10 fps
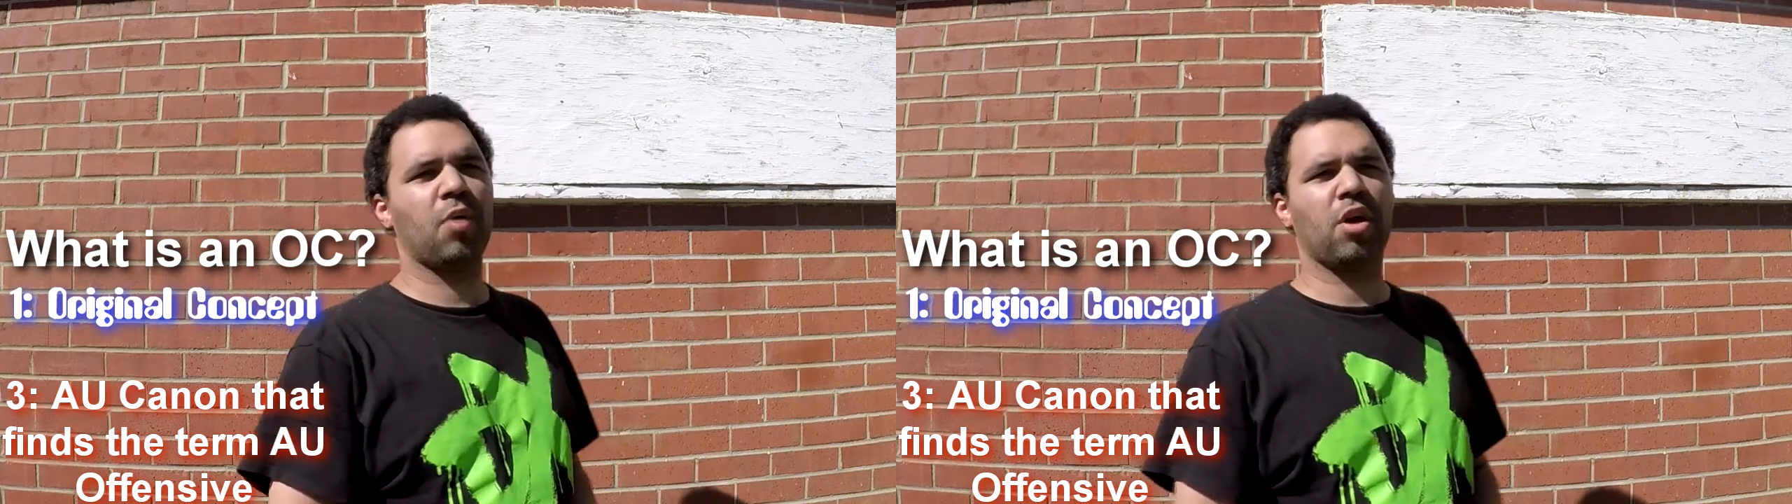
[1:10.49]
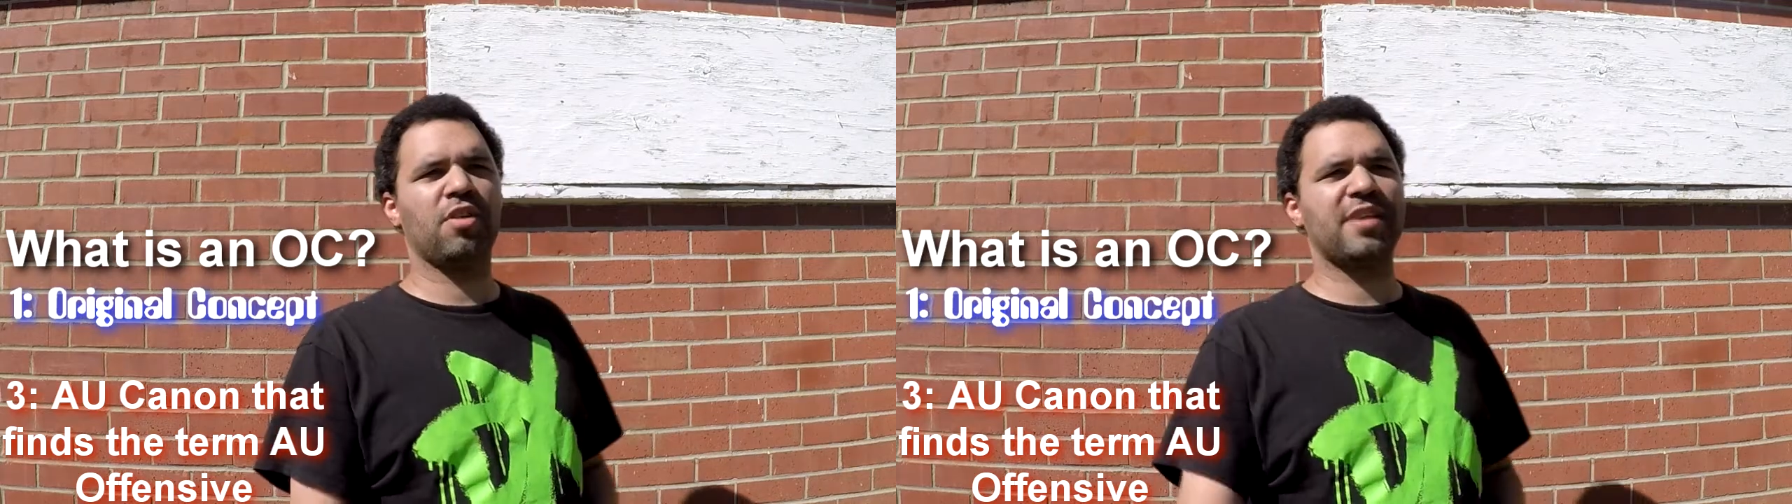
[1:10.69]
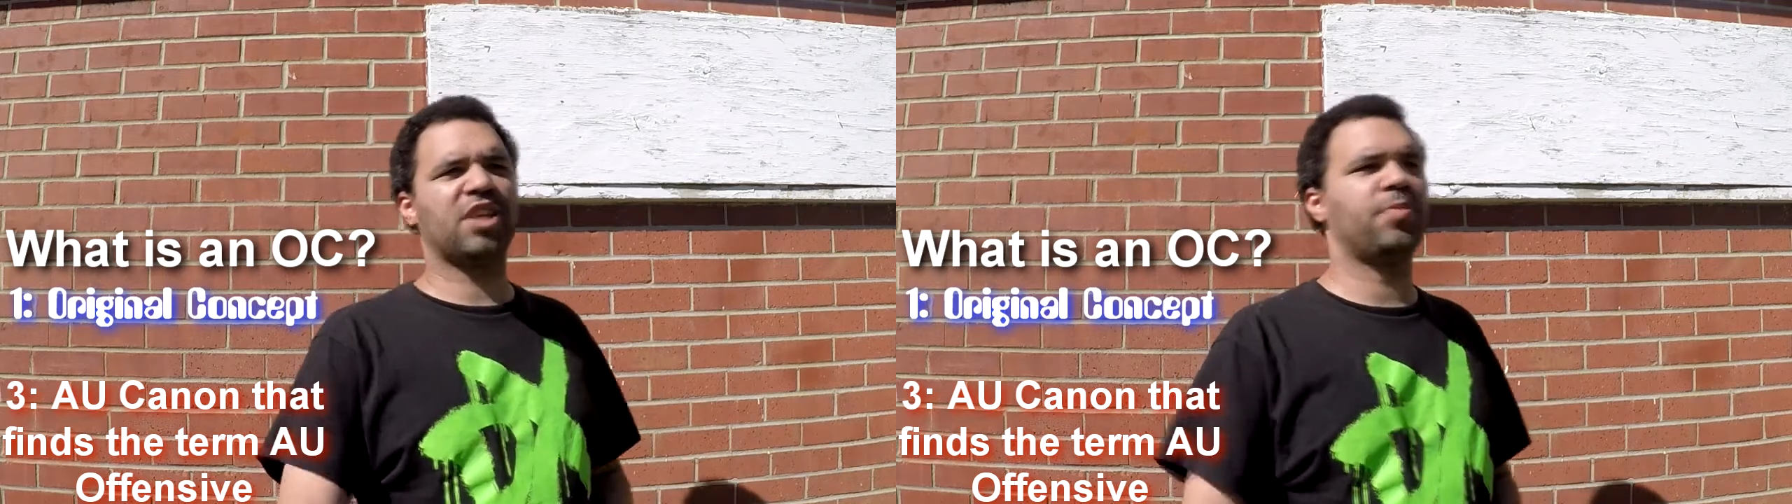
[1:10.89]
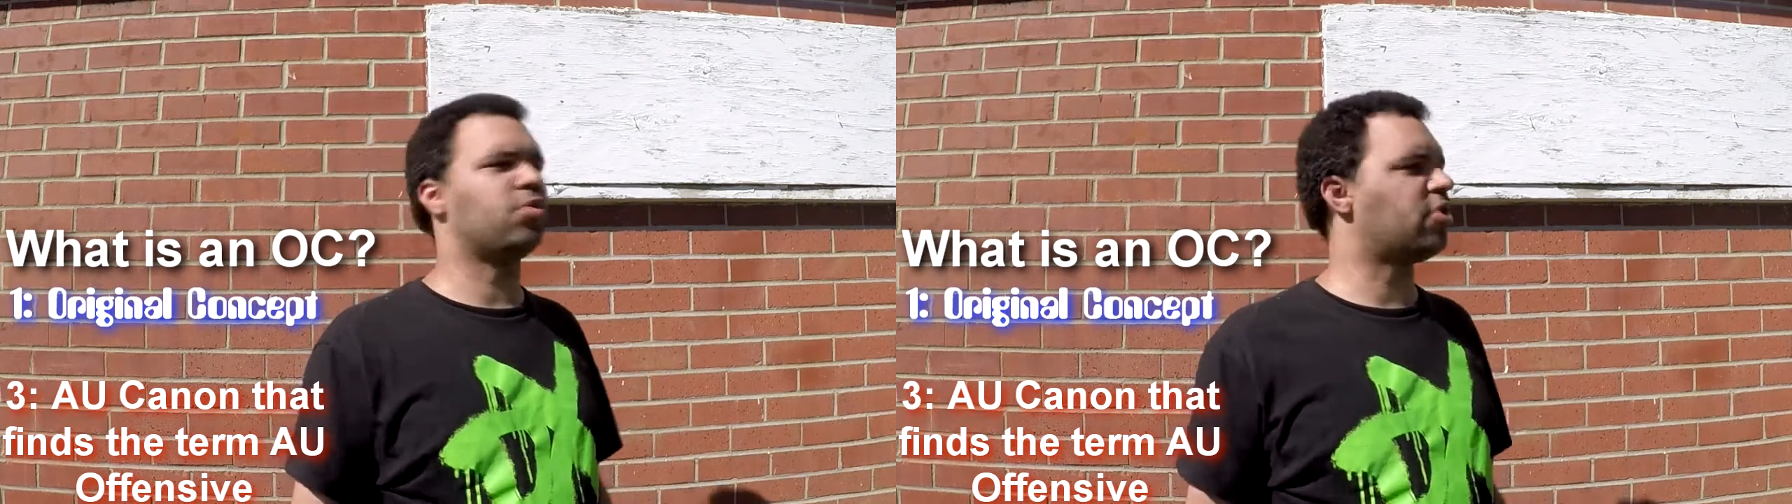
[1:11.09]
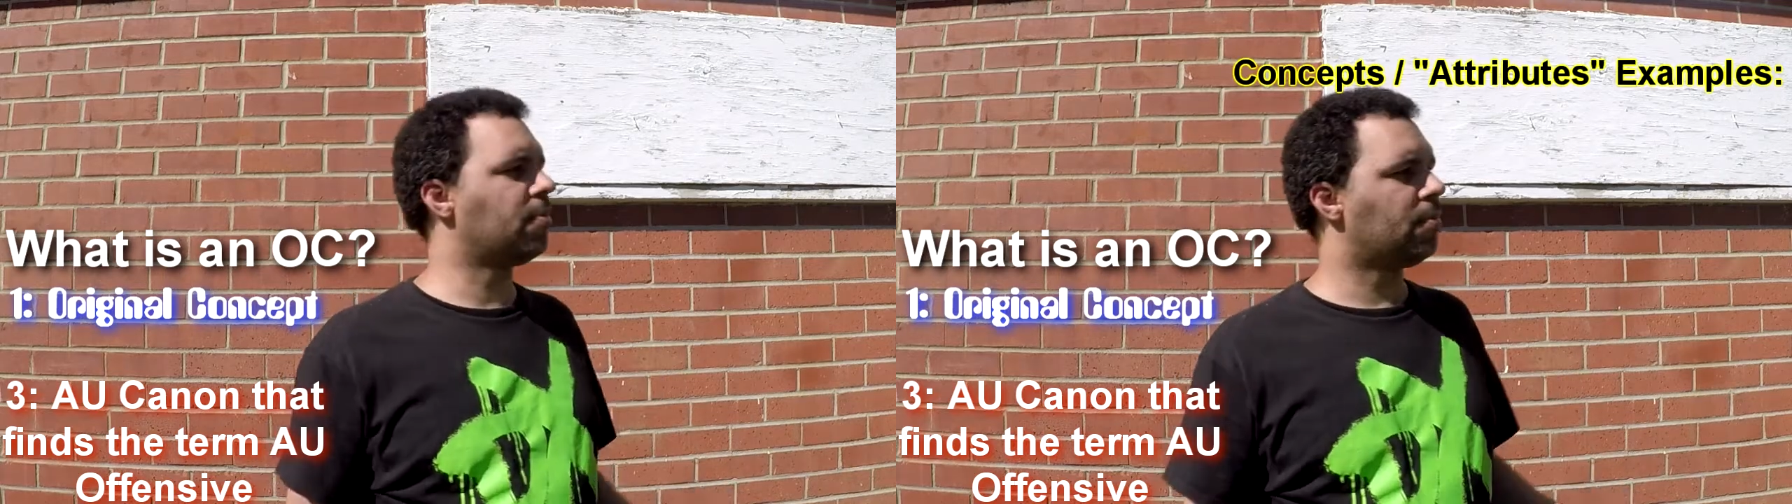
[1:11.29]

what are his attributes?